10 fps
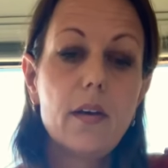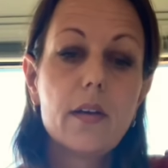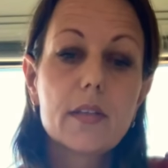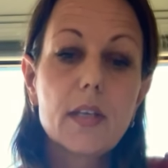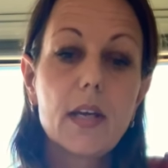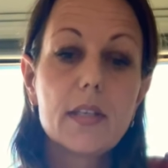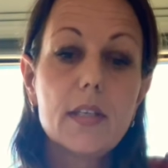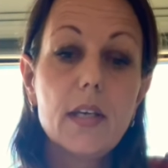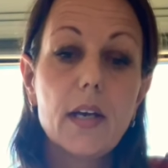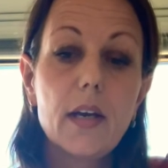size
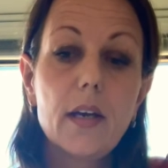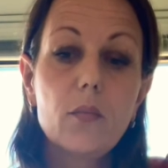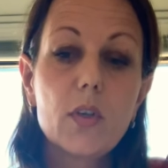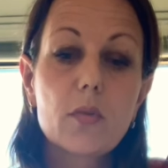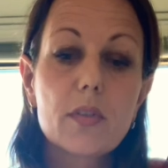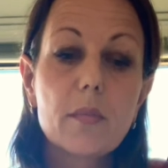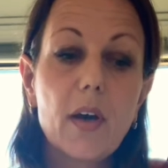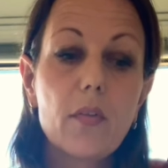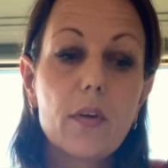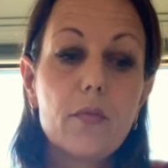here, which was
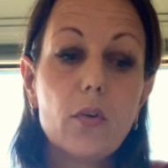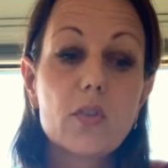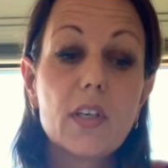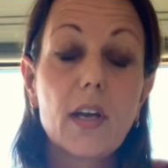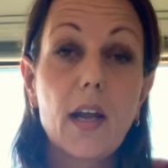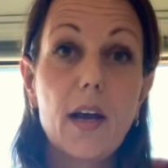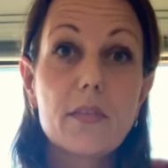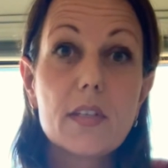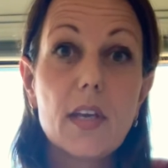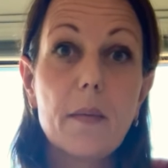about the 14.5
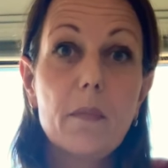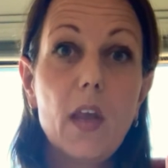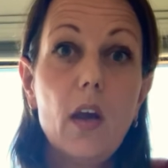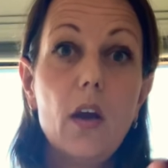cm,